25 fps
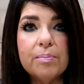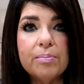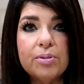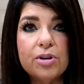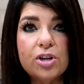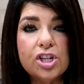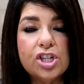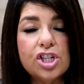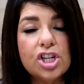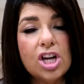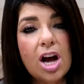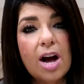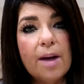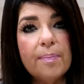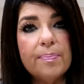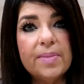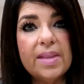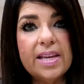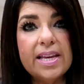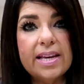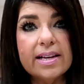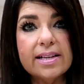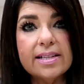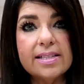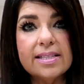push up
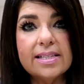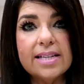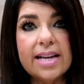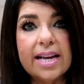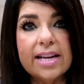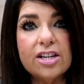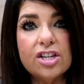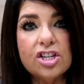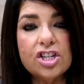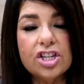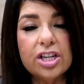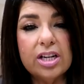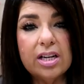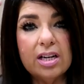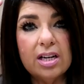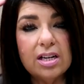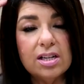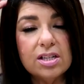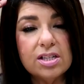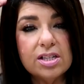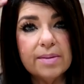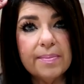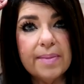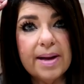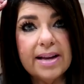the
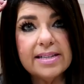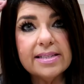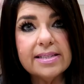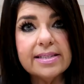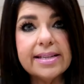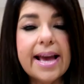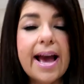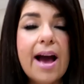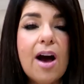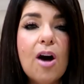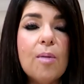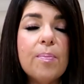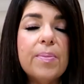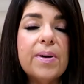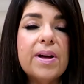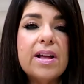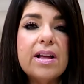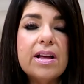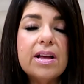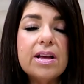extension to my scalp,